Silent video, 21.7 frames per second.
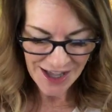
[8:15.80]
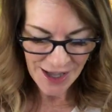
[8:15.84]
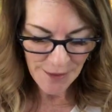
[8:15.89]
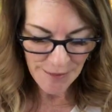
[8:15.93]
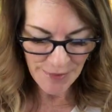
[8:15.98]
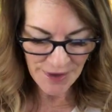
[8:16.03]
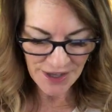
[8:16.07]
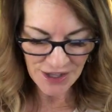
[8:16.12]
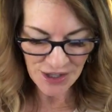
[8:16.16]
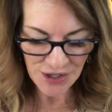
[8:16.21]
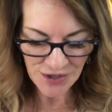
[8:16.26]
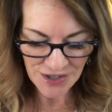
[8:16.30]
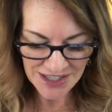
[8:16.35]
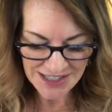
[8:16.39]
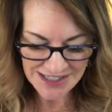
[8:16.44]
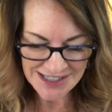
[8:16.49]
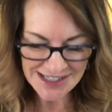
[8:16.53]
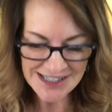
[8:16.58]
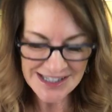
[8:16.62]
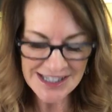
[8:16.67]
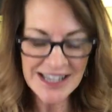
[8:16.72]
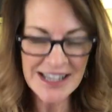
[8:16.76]
but you can
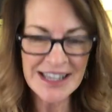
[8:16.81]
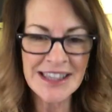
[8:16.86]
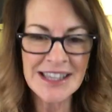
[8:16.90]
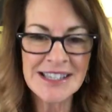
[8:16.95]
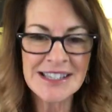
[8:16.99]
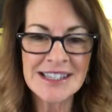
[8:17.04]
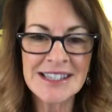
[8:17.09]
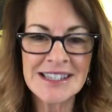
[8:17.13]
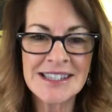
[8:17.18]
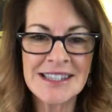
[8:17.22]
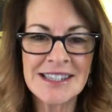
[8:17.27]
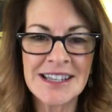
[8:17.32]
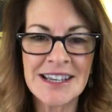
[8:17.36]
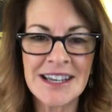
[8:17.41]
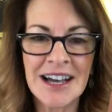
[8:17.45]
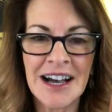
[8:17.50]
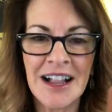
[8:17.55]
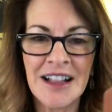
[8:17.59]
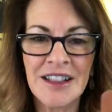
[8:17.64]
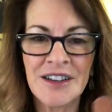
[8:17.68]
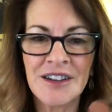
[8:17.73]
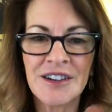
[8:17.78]
see this is the
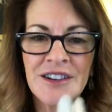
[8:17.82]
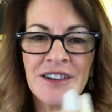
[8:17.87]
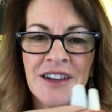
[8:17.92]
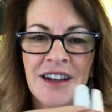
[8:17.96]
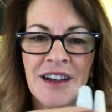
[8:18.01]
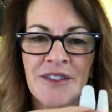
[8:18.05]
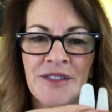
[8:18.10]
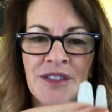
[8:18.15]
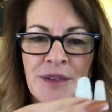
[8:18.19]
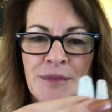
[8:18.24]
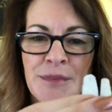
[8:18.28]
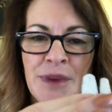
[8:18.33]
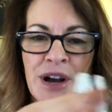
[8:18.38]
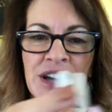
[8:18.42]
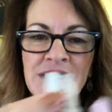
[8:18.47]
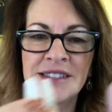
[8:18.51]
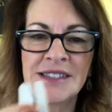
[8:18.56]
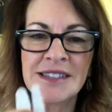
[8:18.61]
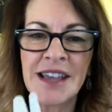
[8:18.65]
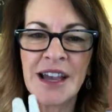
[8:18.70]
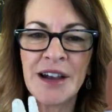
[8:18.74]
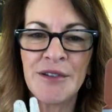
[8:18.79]
color of the
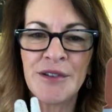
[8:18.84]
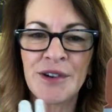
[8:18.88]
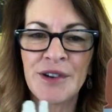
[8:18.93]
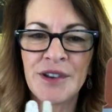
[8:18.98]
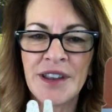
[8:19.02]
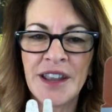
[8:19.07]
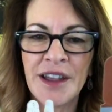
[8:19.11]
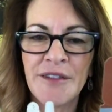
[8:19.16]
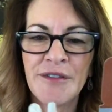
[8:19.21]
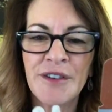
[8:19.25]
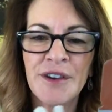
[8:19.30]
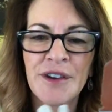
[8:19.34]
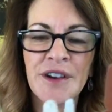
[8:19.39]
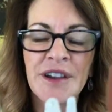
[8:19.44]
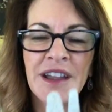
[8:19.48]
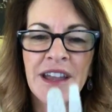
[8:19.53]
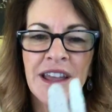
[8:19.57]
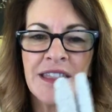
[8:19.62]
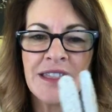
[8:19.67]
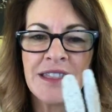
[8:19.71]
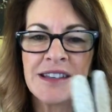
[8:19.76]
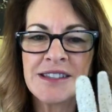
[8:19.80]
Moscow or Never,
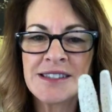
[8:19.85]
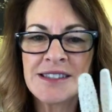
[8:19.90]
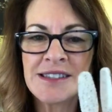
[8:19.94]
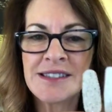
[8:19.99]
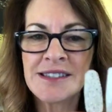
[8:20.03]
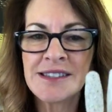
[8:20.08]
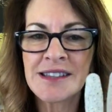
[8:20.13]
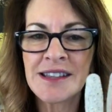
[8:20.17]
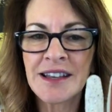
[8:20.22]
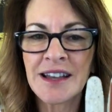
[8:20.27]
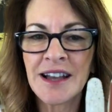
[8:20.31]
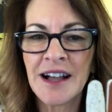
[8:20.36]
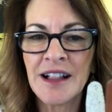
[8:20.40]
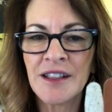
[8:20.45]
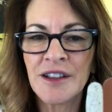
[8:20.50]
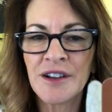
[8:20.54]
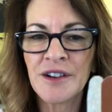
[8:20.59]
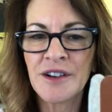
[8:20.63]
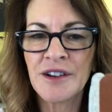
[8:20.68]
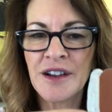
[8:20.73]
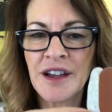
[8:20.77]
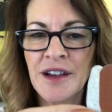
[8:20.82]
and this is the
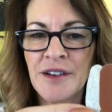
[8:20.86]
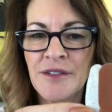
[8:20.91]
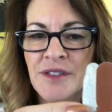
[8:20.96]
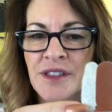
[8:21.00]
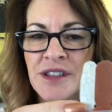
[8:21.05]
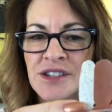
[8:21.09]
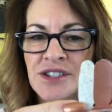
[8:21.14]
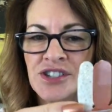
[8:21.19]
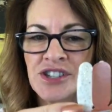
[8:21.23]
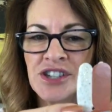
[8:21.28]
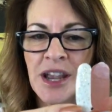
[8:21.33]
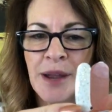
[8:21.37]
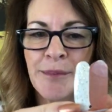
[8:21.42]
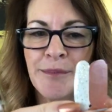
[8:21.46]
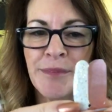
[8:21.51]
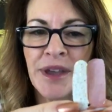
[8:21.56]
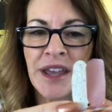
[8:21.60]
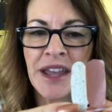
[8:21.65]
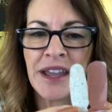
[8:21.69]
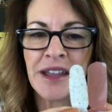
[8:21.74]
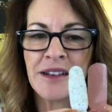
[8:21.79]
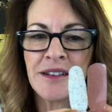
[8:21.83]
color of the
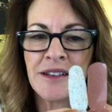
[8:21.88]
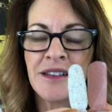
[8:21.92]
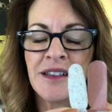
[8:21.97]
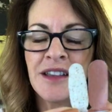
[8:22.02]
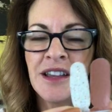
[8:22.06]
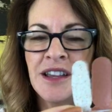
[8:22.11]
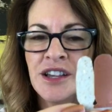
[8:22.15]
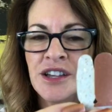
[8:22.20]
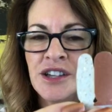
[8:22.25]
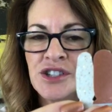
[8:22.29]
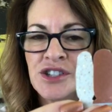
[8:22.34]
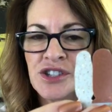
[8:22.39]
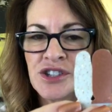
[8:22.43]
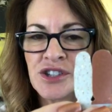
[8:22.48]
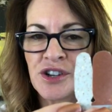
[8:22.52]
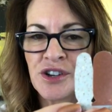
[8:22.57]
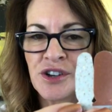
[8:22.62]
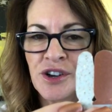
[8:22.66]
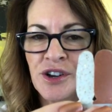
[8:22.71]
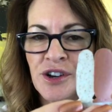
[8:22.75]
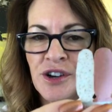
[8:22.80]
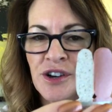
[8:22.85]
champagne
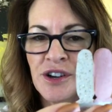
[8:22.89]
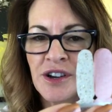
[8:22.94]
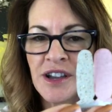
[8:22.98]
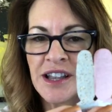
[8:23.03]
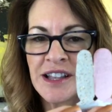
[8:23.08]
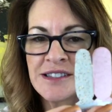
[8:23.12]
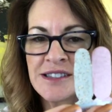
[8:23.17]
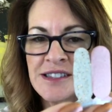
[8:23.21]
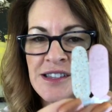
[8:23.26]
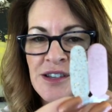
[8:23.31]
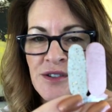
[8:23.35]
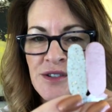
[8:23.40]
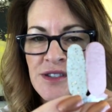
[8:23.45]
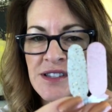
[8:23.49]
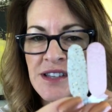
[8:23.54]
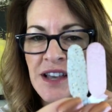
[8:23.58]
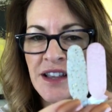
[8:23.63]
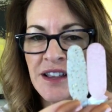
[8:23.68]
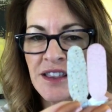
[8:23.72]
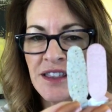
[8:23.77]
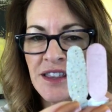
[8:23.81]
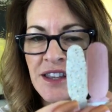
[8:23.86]
sugar, and so it's
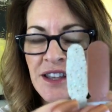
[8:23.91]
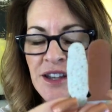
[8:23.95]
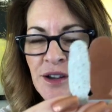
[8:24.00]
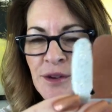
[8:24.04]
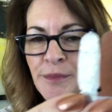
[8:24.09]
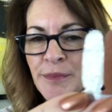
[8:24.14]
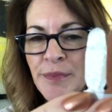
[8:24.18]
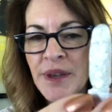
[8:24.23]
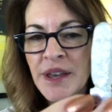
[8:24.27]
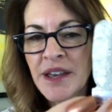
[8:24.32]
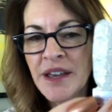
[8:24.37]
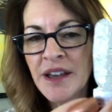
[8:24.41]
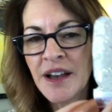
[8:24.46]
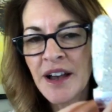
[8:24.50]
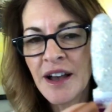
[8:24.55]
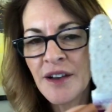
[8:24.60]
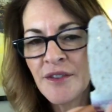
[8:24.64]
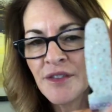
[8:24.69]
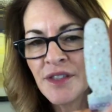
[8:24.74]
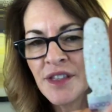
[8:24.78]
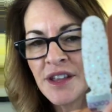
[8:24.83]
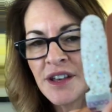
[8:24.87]
got a little bit
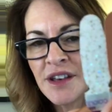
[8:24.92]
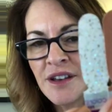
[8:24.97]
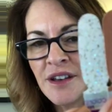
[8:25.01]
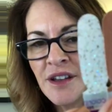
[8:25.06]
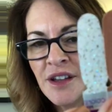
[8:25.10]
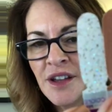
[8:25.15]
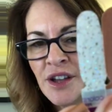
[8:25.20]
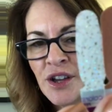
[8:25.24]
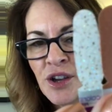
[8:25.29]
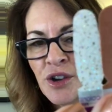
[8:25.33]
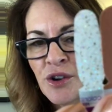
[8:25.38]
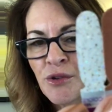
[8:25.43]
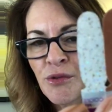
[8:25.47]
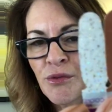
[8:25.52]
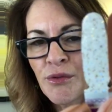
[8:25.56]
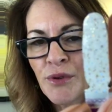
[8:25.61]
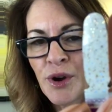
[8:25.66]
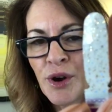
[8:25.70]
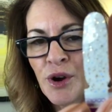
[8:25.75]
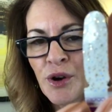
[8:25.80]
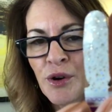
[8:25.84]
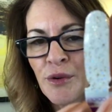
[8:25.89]
of the
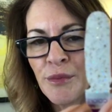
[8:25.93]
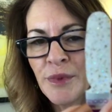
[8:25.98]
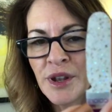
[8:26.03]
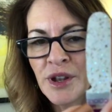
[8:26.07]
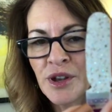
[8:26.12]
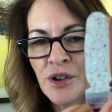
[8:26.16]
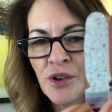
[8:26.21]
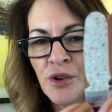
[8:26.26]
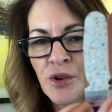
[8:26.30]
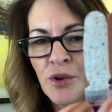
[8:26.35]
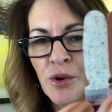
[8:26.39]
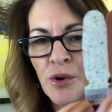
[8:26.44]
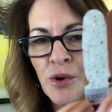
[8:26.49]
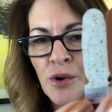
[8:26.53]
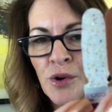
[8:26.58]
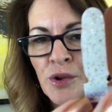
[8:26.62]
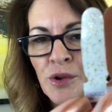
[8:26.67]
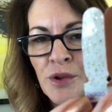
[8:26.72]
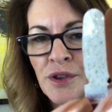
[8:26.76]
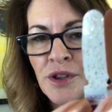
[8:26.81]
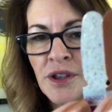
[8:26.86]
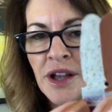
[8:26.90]
chrome and
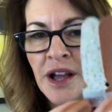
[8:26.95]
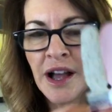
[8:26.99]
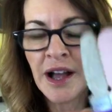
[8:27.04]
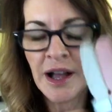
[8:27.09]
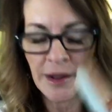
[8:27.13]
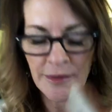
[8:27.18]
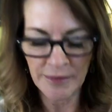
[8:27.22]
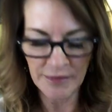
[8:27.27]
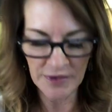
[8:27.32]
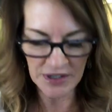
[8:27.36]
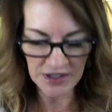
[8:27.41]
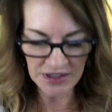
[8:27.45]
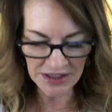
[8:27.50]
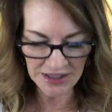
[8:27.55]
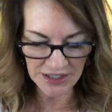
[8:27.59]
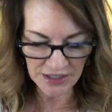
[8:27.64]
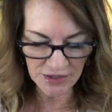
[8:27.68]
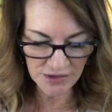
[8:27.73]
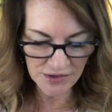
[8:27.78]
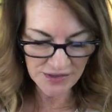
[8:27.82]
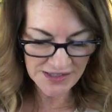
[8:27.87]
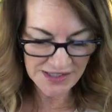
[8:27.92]
gold
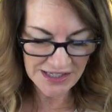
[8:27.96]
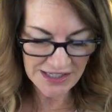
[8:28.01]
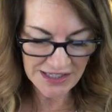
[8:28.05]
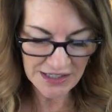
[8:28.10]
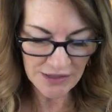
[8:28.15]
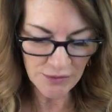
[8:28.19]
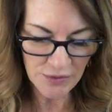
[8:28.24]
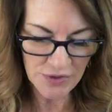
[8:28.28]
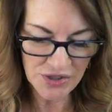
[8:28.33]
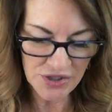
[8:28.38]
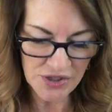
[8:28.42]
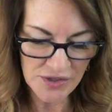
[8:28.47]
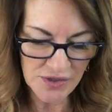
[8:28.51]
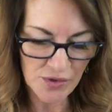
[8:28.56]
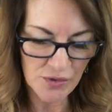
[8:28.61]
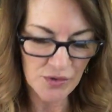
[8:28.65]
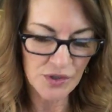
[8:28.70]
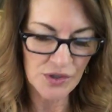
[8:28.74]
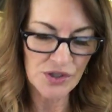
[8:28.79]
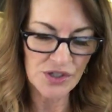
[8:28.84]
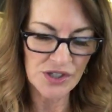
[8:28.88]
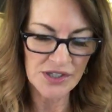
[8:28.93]
glitters in it, which is
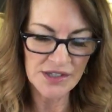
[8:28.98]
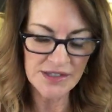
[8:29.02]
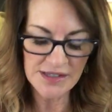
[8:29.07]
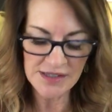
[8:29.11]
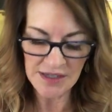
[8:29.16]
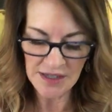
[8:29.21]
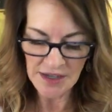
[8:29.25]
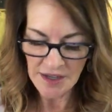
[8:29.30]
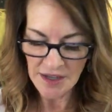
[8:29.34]
gorgeous.